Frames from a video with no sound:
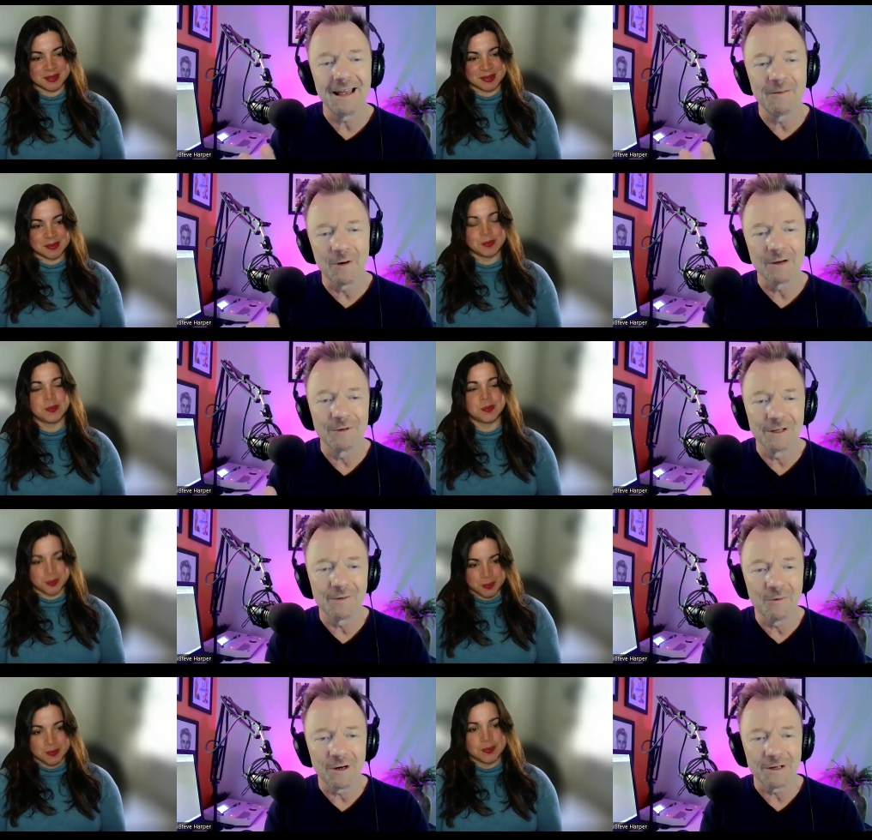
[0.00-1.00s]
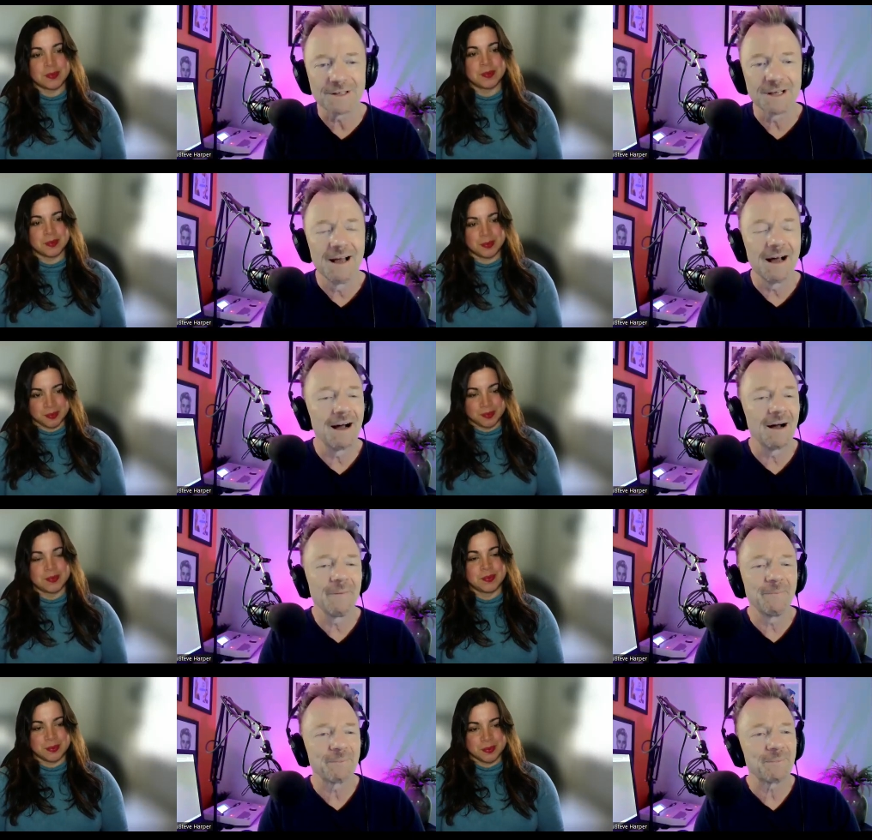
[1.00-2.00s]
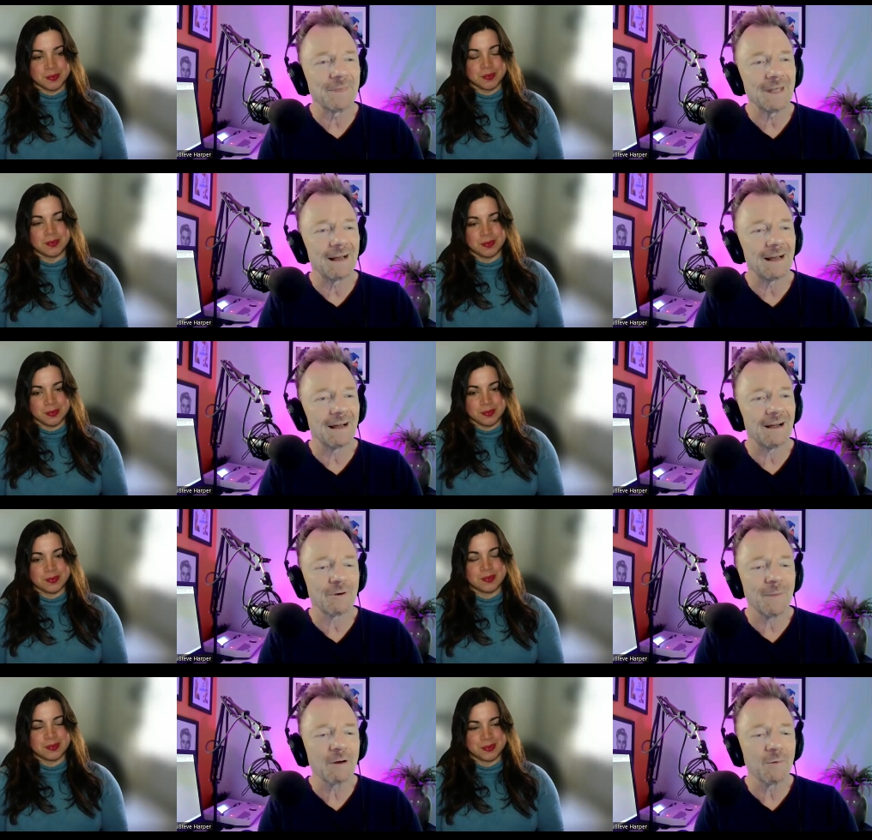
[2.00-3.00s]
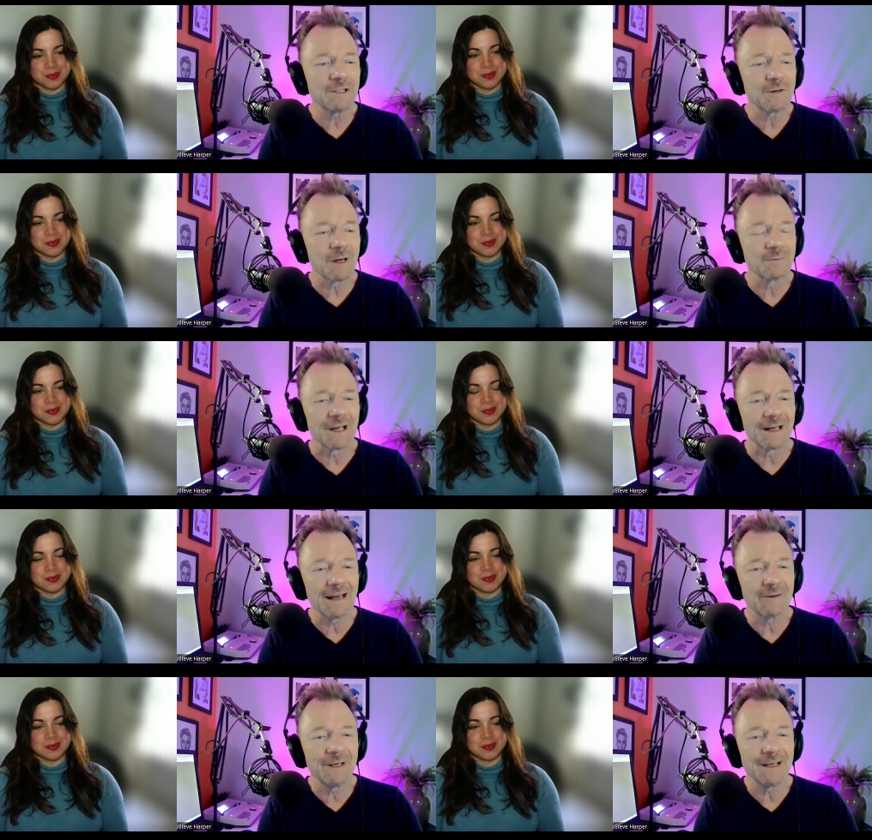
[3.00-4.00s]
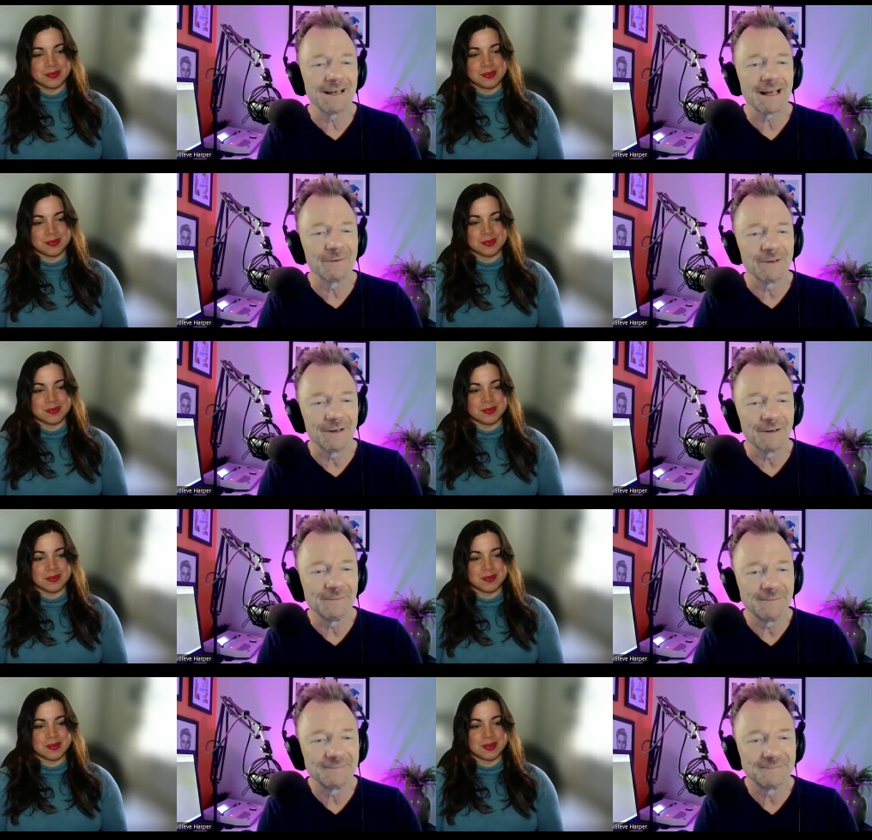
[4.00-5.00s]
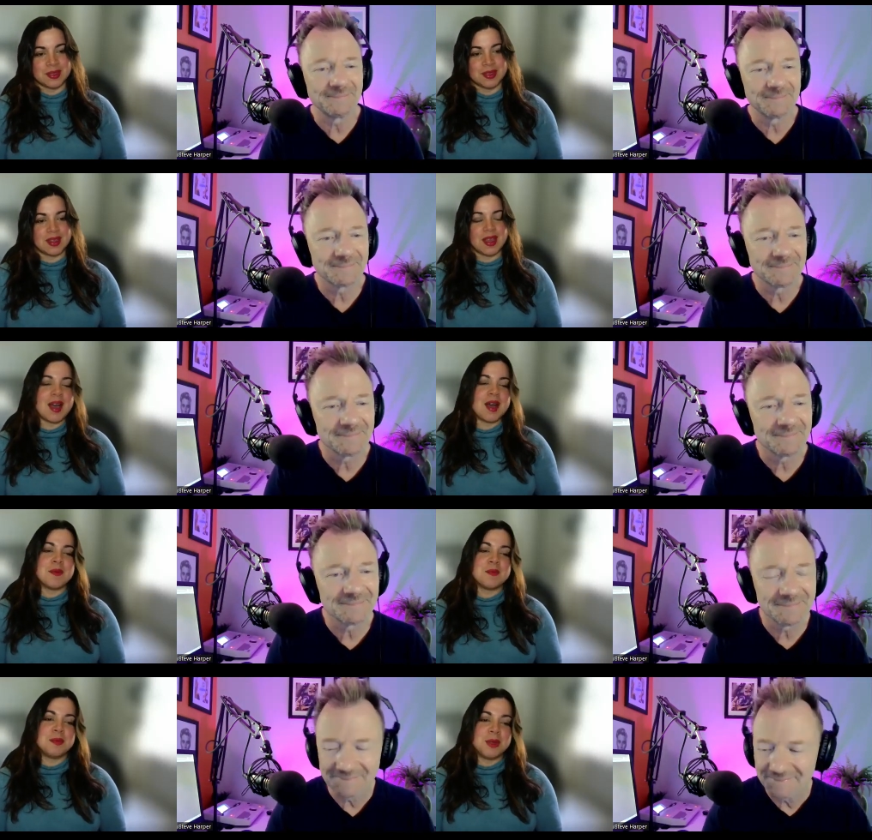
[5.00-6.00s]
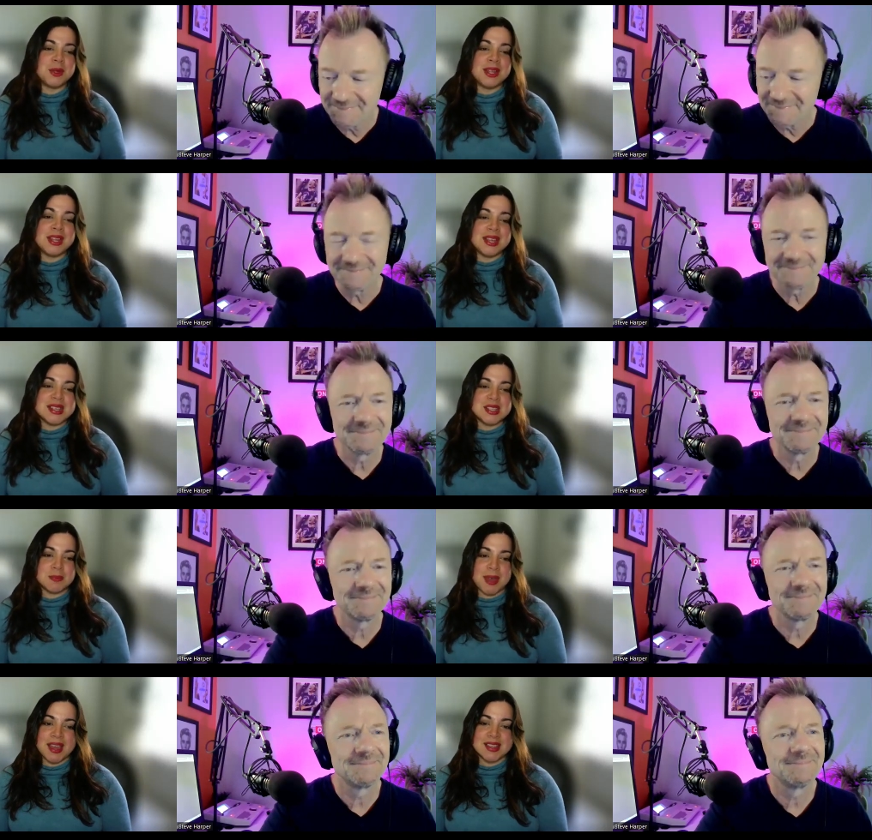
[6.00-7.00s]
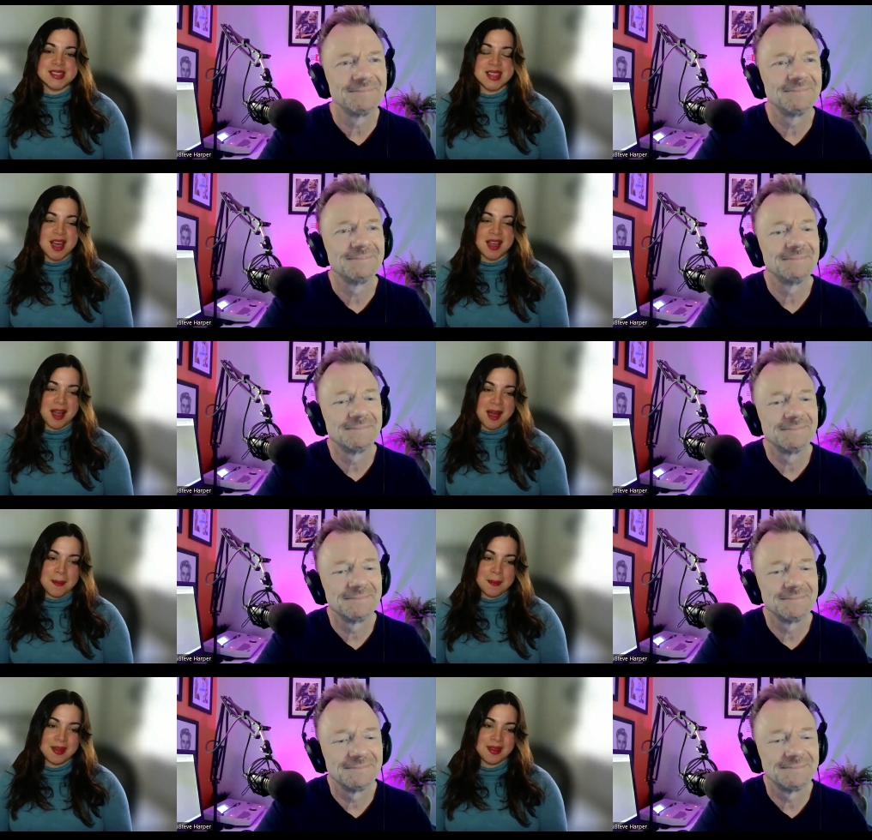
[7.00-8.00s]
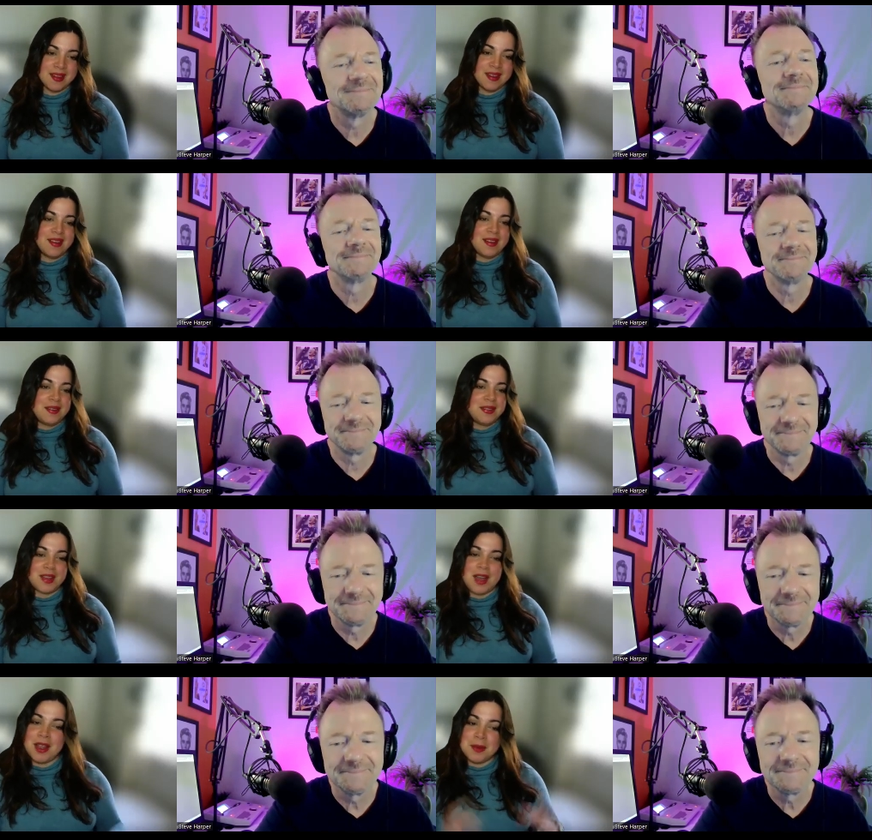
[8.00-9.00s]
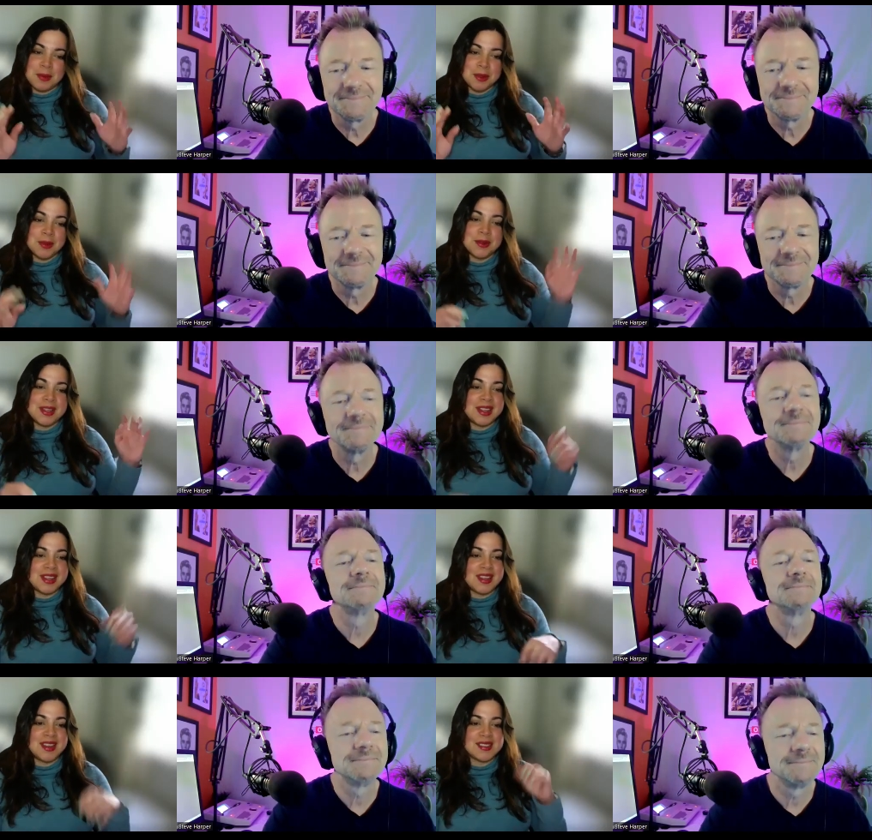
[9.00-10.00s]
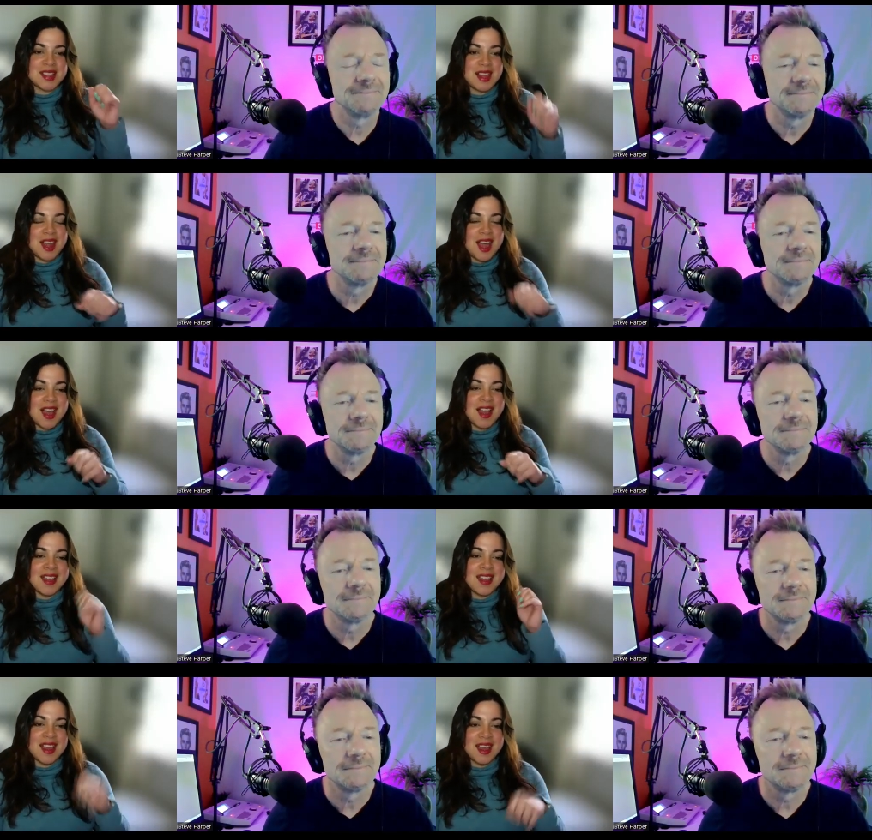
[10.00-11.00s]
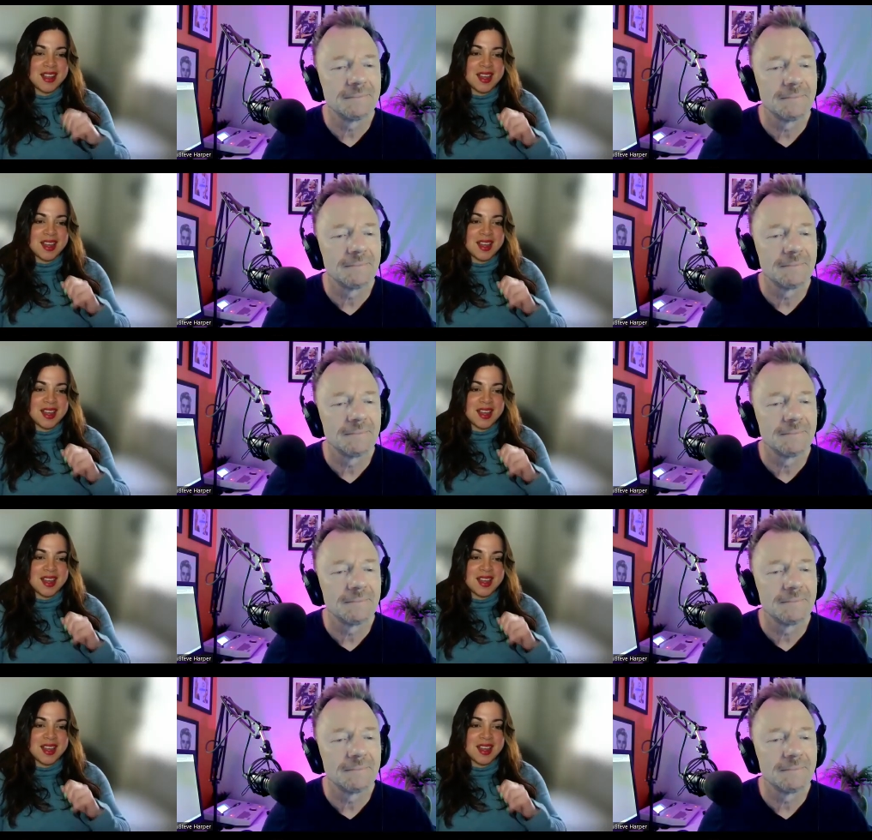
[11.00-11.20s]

Speaker 1: and what really works. Um, uh, Rebeca, what's your website? How do we connect with you?
Speaker 2: Um, bluelilliespace.com. The color blue Lillie is L I L